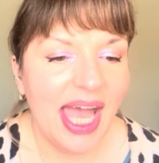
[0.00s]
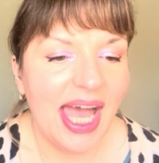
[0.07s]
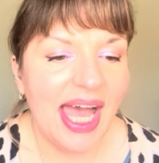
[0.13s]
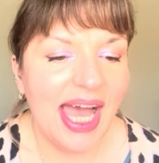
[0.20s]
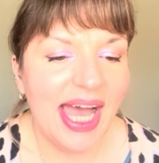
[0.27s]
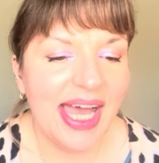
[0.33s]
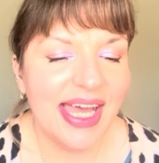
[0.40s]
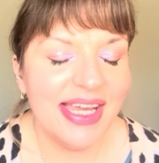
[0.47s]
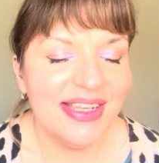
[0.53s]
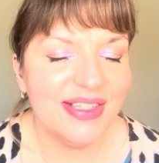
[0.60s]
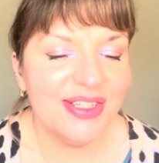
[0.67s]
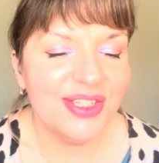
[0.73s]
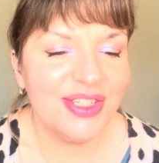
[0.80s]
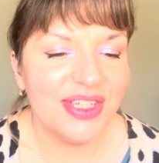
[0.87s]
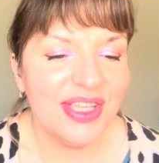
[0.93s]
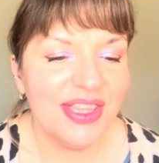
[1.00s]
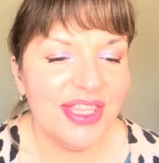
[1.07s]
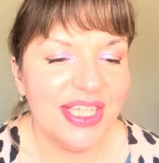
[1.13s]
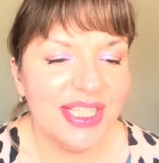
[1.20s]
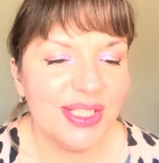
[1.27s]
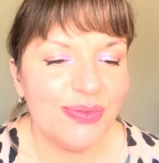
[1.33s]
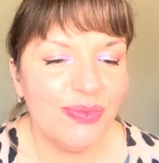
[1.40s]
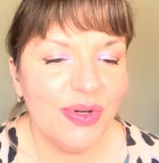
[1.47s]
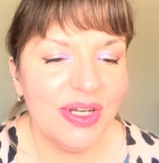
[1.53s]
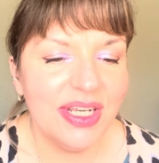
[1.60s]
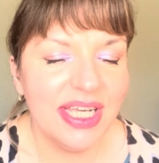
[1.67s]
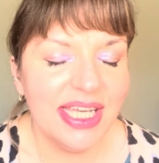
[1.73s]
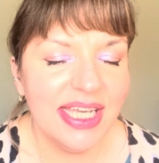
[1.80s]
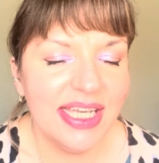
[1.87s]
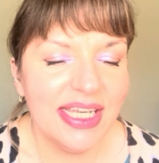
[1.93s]
And this
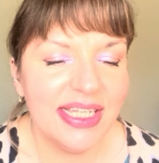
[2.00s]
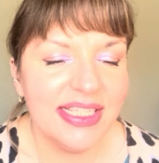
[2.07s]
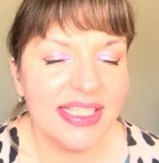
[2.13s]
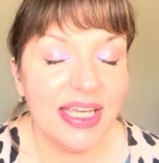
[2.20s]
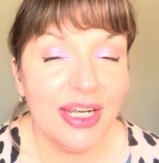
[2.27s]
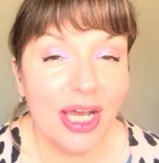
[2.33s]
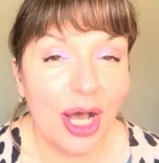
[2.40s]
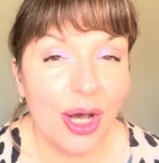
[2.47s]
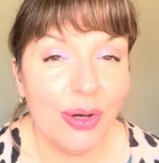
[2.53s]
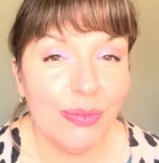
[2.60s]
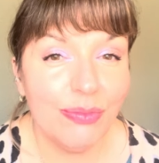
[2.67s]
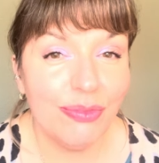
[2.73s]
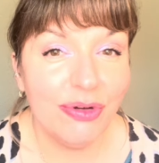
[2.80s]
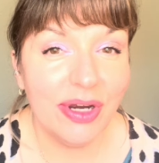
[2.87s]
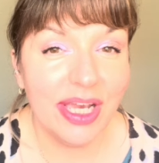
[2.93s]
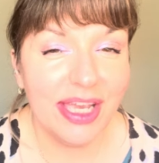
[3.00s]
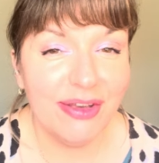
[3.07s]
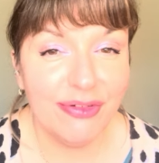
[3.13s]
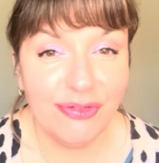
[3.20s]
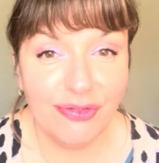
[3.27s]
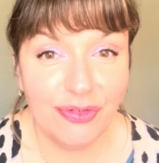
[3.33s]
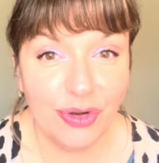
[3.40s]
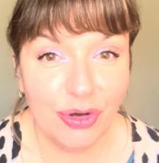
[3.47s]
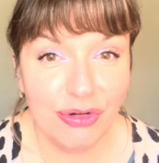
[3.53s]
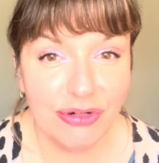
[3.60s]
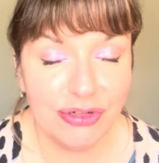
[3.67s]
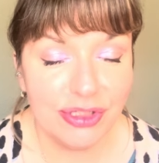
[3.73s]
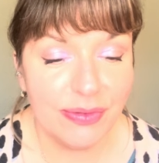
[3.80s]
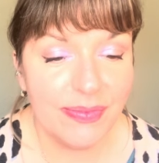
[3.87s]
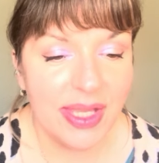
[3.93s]
one is an ombre
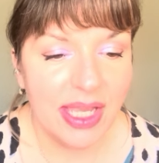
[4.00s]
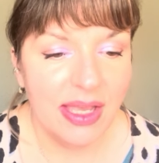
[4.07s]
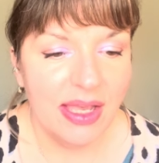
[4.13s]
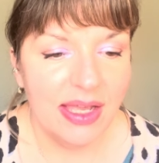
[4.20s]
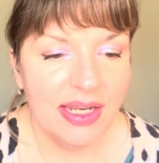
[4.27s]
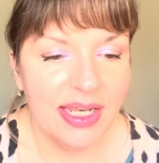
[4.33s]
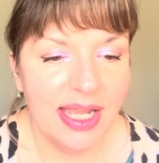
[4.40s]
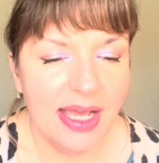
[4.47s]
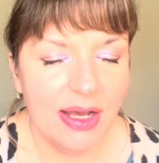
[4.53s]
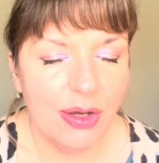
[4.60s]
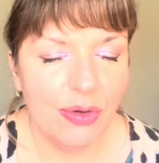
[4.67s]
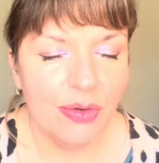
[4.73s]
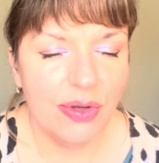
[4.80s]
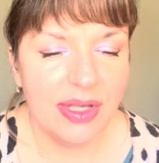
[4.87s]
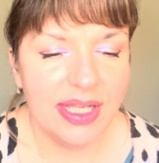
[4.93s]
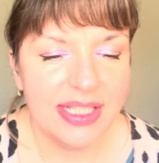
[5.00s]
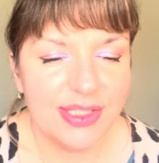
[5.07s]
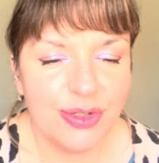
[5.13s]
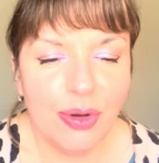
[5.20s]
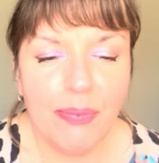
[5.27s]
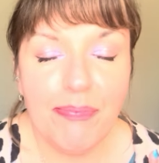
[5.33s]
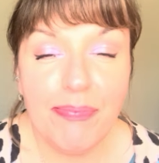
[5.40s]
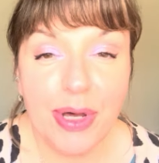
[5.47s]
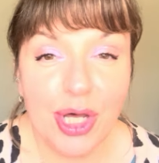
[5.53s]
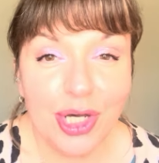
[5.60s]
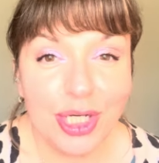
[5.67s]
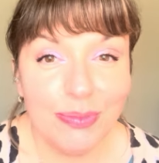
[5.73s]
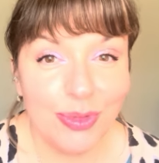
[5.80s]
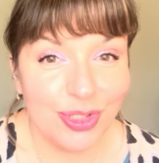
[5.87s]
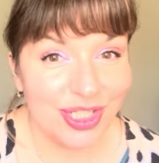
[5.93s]
floral. Now, it's got
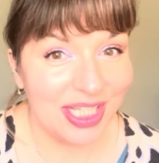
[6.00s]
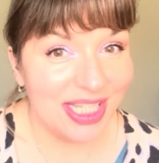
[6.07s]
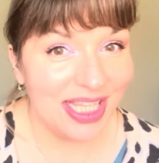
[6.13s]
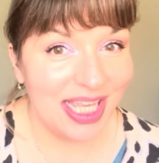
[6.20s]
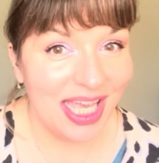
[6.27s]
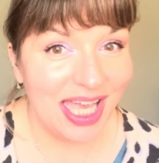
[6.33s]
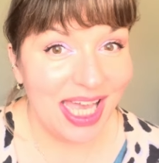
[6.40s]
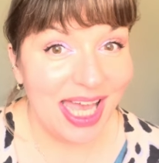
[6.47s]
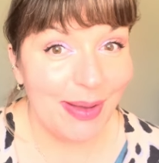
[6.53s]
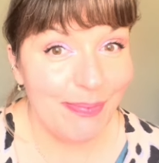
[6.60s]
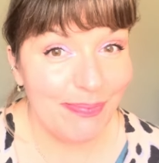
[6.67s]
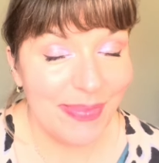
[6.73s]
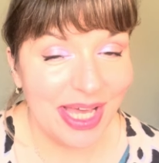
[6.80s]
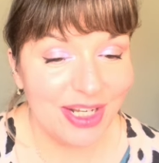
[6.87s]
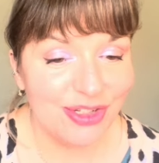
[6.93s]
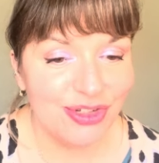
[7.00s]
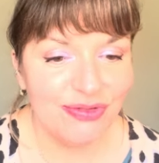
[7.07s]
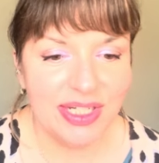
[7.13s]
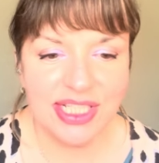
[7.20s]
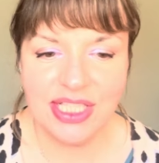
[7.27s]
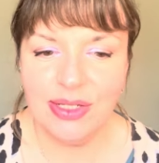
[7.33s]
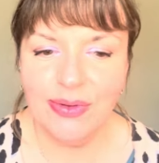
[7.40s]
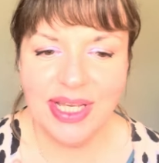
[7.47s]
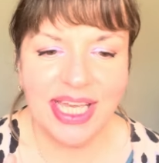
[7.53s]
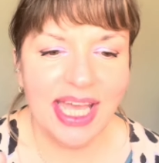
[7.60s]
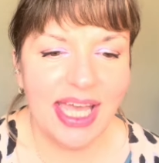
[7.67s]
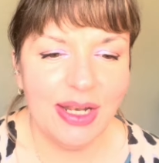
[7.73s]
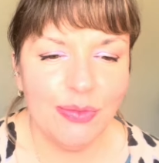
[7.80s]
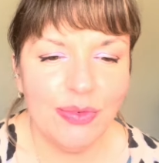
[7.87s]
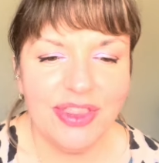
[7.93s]
bergamot in there and mandarin. So
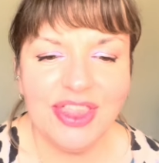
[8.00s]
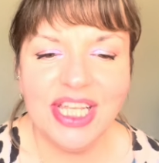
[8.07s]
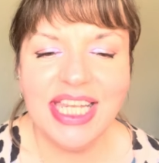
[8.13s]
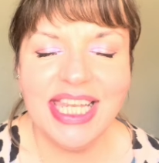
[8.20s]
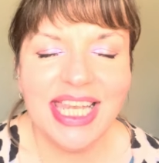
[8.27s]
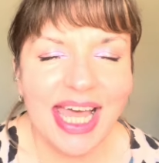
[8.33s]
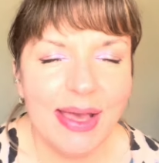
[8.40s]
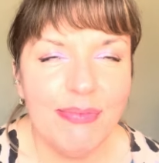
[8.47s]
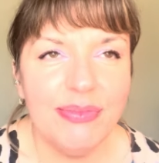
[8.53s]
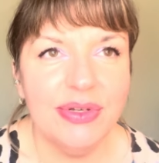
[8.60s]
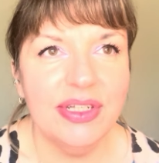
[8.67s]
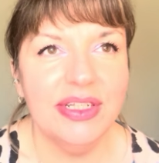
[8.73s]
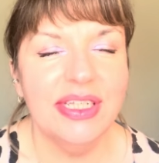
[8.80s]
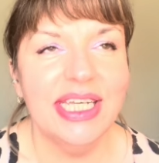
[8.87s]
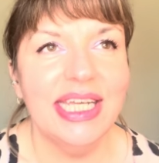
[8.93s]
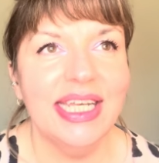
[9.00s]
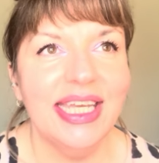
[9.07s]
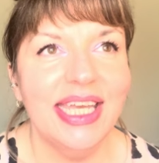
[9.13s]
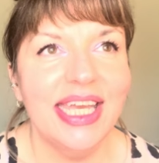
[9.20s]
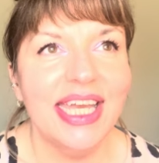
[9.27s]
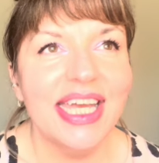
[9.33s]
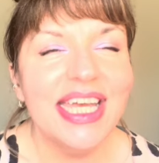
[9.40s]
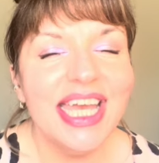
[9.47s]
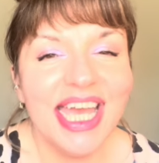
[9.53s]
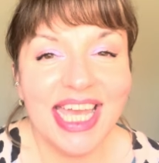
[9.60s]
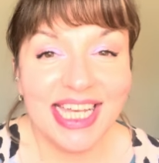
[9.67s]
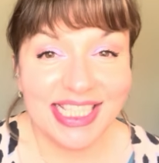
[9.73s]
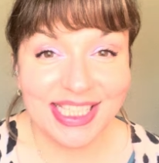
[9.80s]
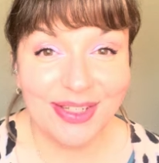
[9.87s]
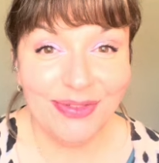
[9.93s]
again, with the lemon in here,
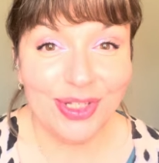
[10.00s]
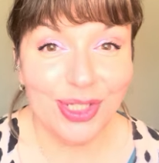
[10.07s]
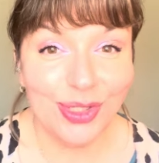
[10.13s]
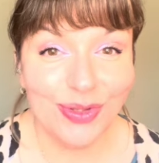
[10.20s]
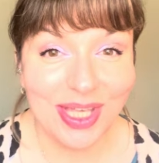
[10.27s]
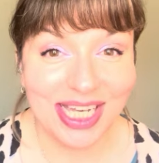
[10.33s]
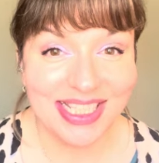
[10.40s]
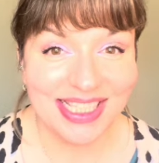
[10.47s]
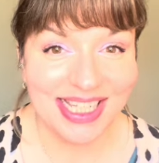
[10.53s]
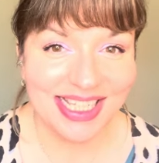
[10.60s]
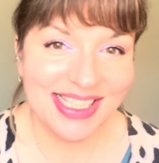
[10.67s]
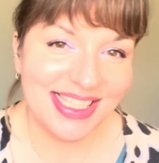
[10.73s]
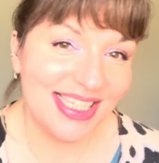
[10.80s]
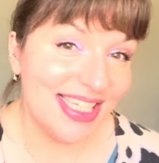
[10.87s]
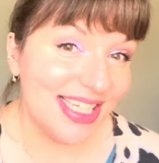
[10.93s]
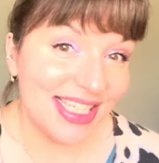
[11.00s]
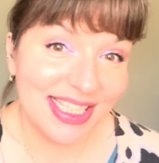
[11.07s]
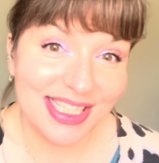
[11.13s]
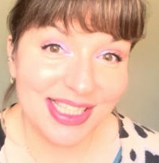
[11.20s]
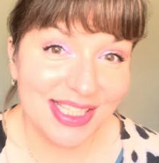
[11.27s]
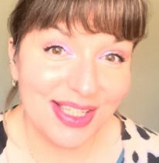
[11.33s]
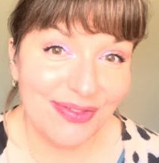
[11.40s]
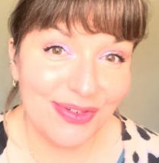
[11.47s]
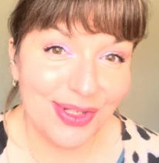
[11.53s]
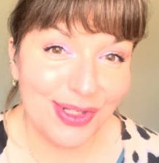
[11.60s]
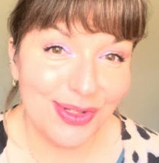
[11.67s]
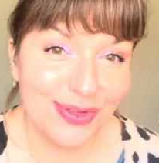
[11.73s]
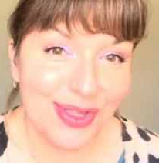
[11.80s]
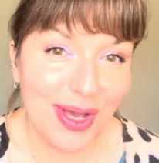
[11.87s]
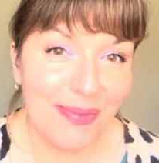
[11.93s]
it's giving you that zestiness. It's giving
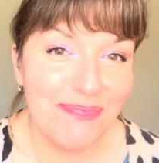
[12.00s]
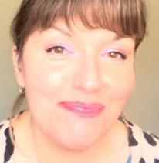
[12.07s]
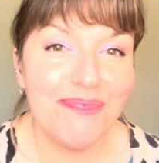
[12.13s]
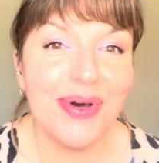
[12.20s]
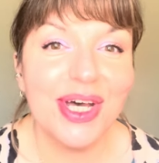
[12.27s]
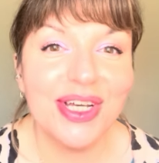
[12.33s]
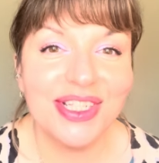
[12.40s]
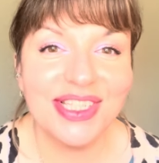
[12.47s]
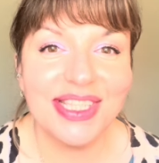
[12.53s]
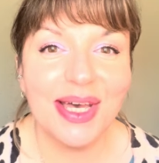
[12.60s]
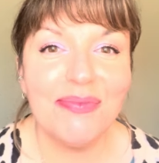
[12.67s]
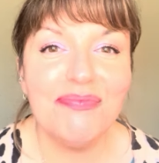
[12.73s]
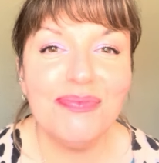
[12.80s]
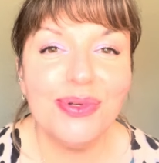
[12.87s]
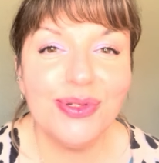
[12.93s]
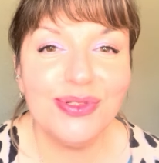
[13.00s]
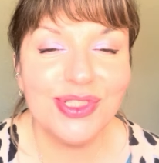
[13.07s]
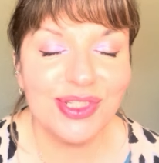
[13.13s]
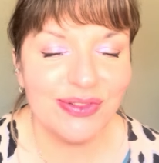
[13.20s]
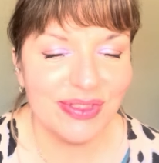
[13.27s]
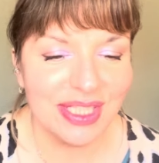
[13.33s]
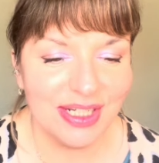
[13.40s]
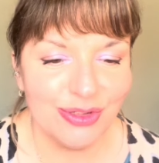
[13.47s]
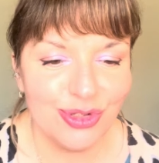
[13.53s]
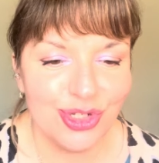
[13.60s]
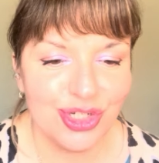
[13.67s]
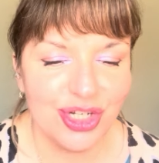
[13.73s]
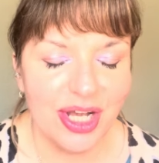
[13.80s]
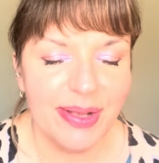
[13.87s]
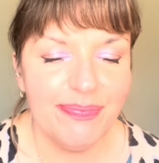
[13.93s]
you that burst, that boost of
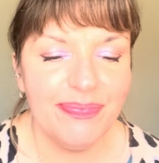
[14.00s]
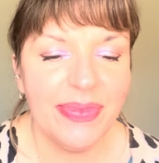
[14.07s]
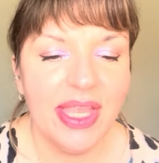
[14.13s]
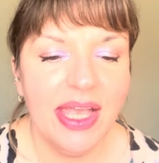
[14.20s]
sunshine.